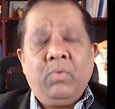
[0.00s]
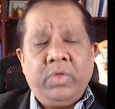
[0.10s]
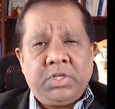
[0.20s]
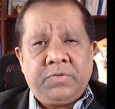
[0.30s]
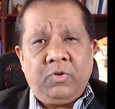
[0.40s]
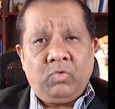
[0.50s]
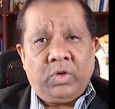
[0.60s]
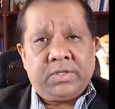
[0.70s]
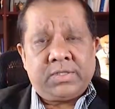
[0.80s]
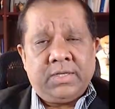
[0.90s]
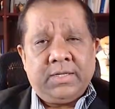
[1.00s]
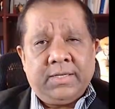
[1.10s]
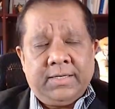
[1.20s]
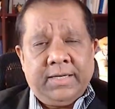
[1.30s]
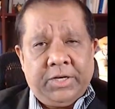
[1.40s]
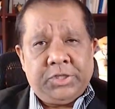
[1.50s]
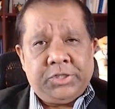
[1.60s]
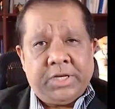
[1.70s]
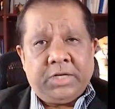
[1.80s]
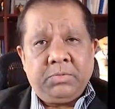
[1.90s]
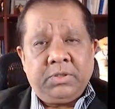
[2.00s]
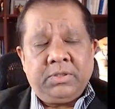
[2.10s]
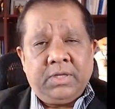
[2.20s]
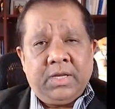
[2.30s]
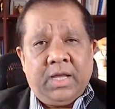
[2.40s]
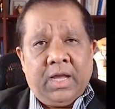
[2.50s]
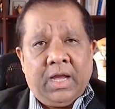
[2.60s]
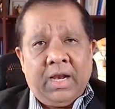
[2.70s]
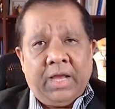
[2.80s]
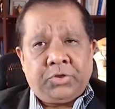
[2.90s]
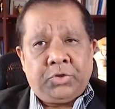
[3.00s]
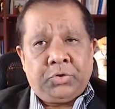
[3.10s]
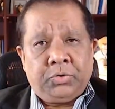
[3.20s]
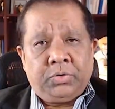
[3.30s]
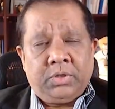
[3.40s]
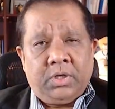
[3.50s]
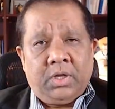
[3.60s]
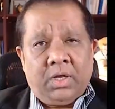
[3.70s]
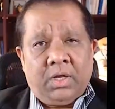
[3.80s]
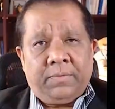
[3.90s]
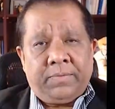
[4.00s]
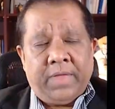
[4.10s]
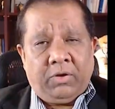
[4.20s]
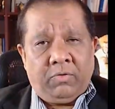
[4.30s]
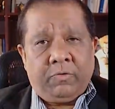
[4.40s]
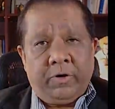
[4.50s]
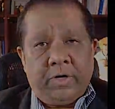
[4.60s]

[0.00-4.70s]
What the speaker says: With these few words, ladies and gentlemen, I'd like to thank you for